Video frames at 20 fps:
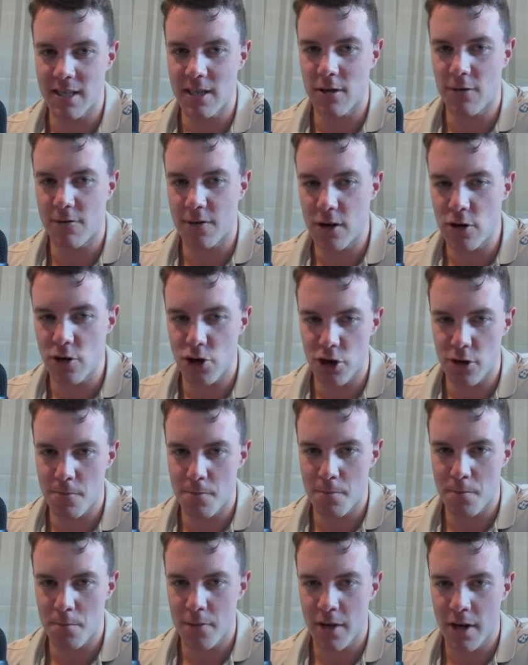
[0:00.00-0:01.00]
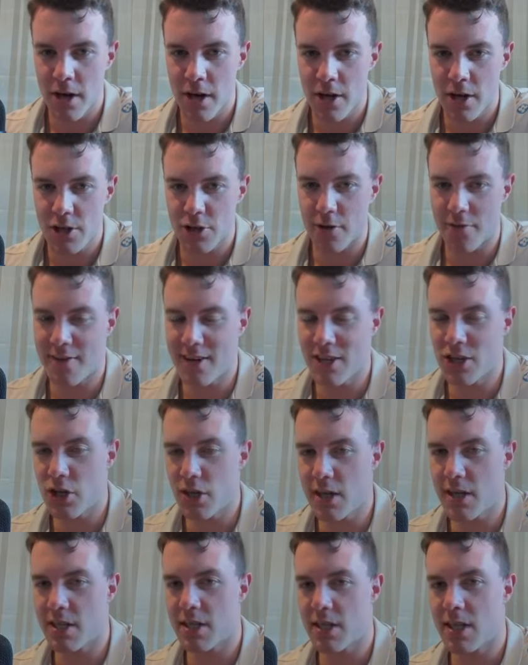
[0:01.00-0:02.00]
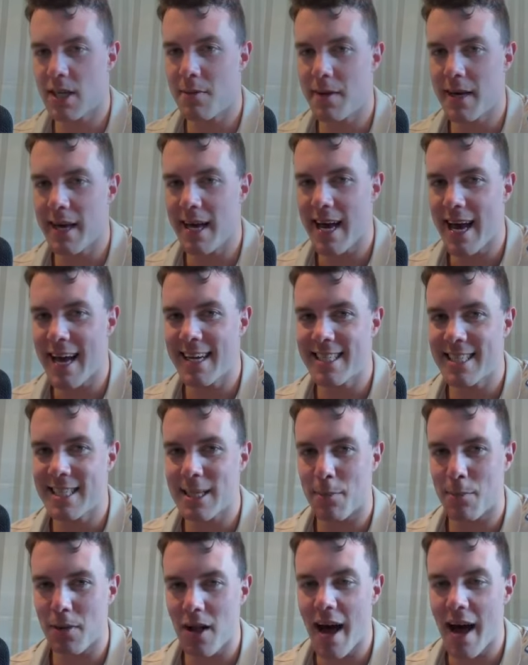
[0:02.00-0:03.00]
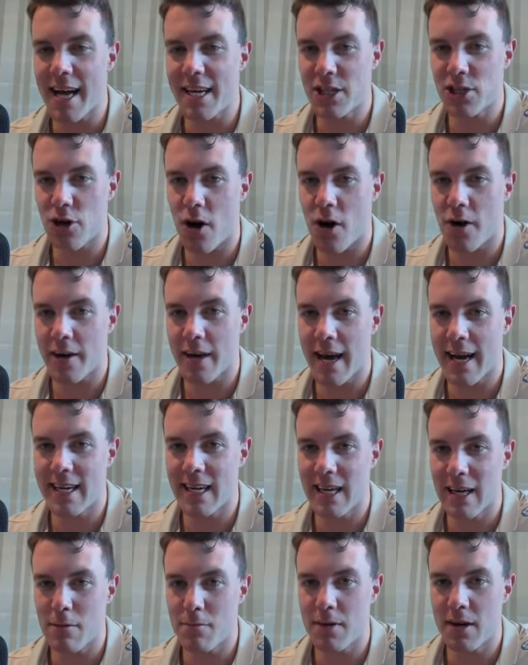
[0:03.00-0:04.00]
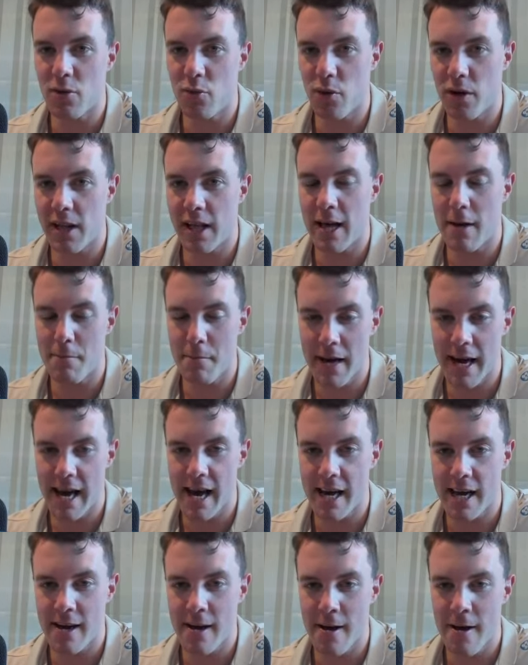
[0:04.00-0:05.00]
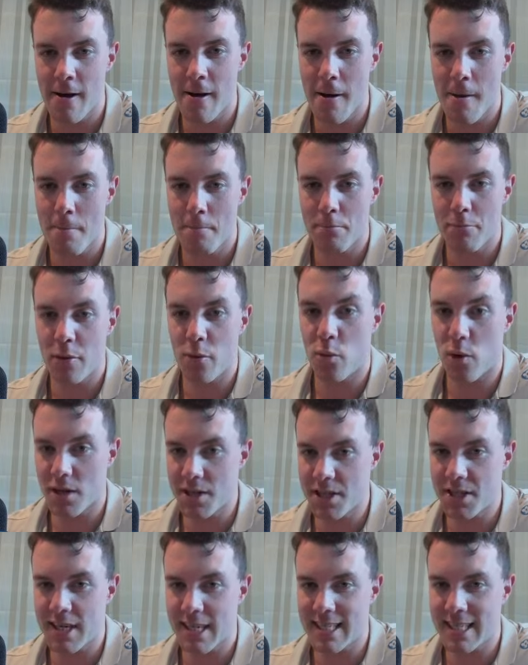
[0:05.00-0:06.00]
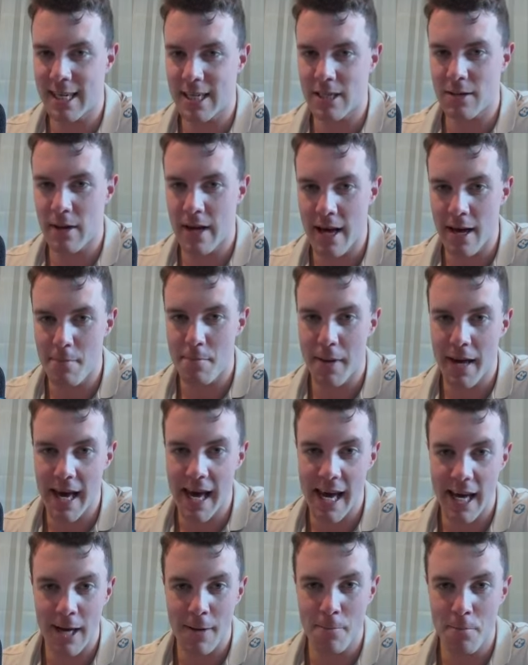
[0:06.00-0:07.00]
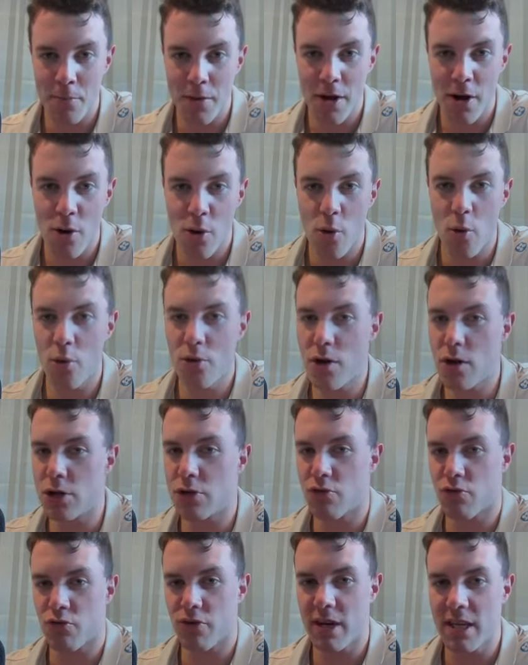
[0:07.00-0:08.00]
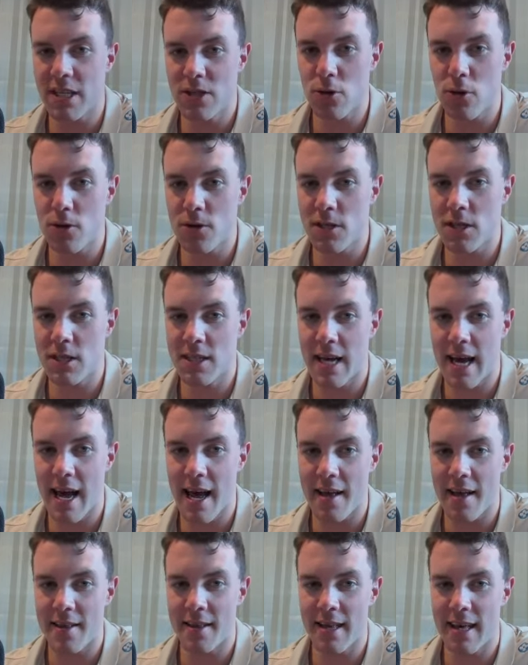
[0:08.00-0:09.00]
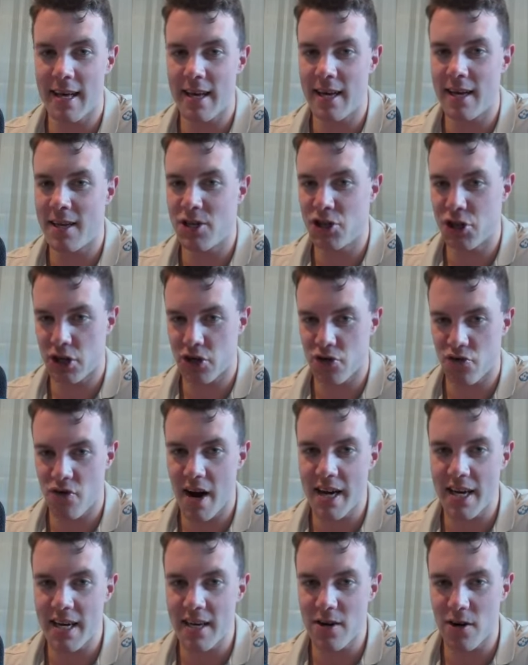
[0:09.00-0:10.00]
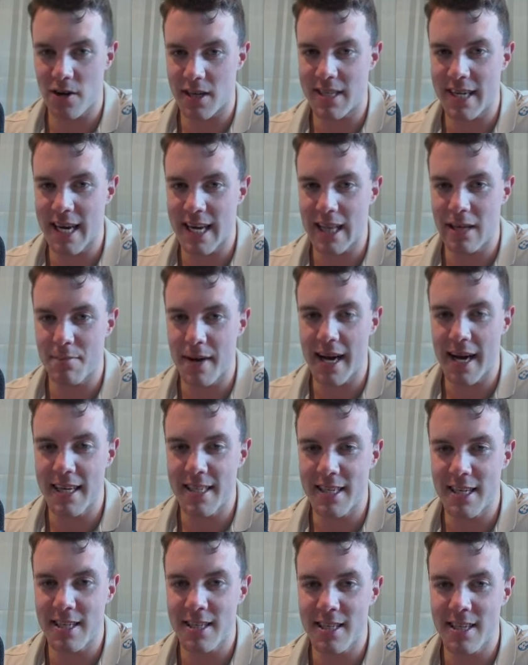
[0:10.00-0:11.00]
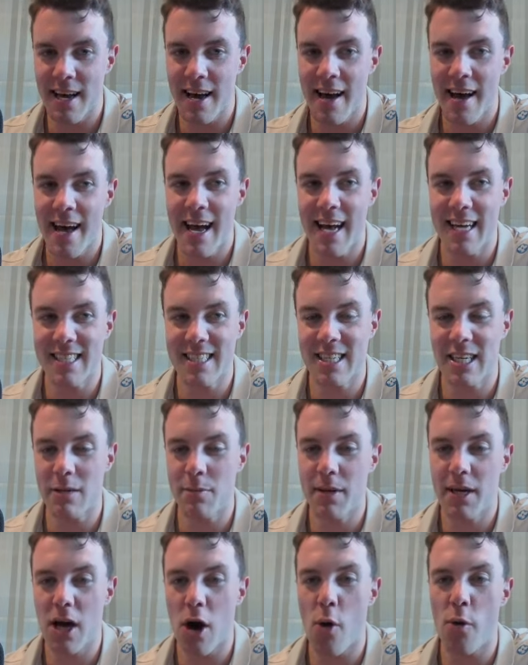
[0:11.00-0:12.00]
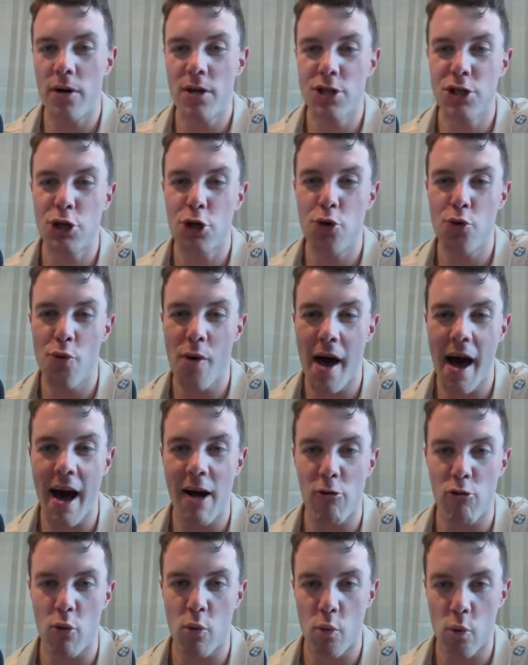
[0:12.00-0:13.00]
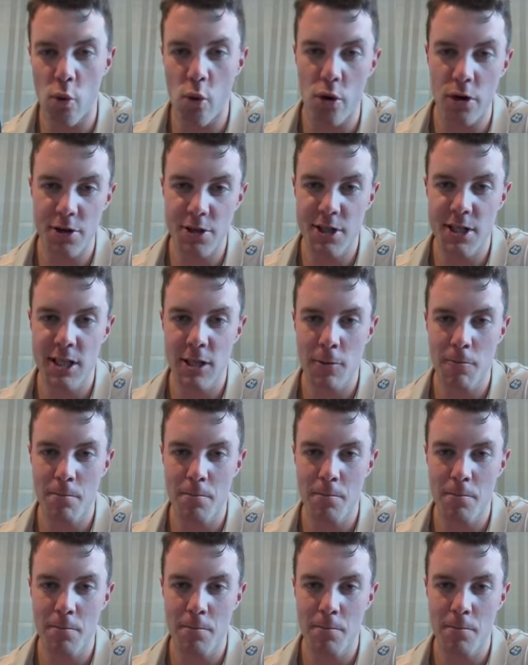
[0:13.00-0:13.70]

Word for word: into fusion. So eventually there's going to be a supply shock and E M P will hit P E G. But once it does hit, hit P E G, all those resources that they're generating on a daily basis is going to be going to our rewards.